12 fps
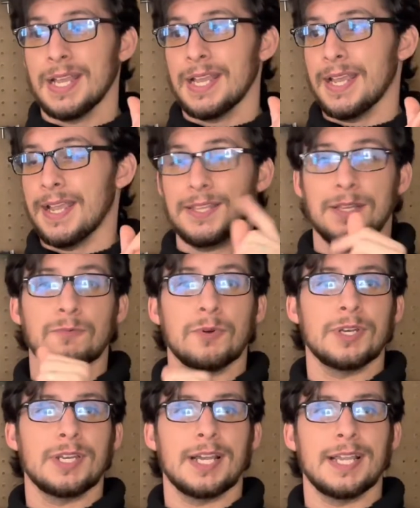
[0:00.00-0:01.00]
And then
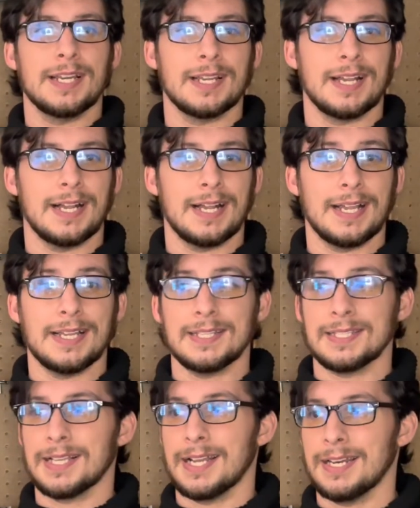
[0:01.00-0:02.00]
one night I
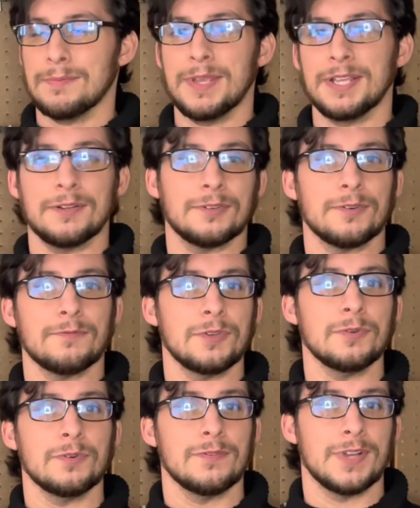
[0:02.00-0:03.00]
decided to make a
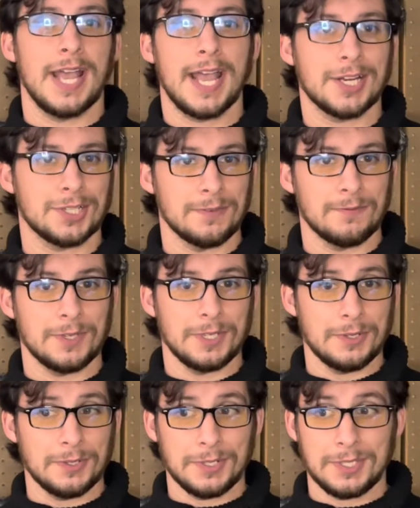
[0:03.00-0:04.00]
review of an action
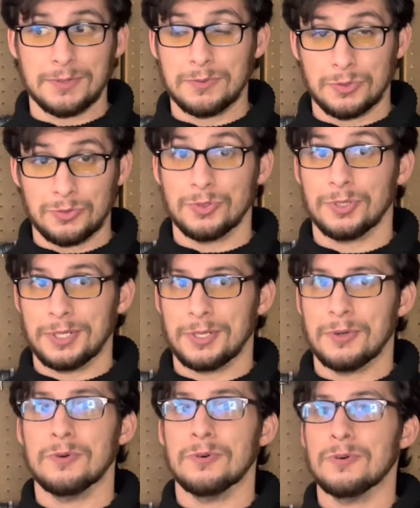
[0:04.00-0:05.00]
figure because it was really
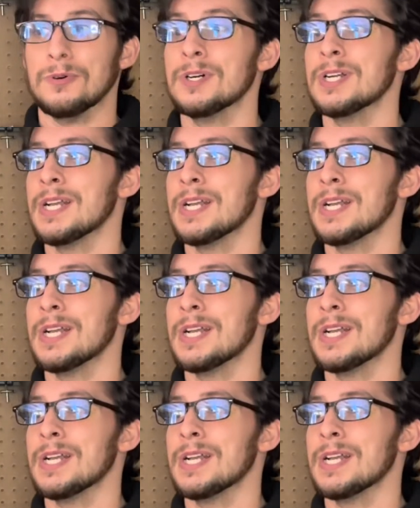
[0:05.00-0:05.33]
cool.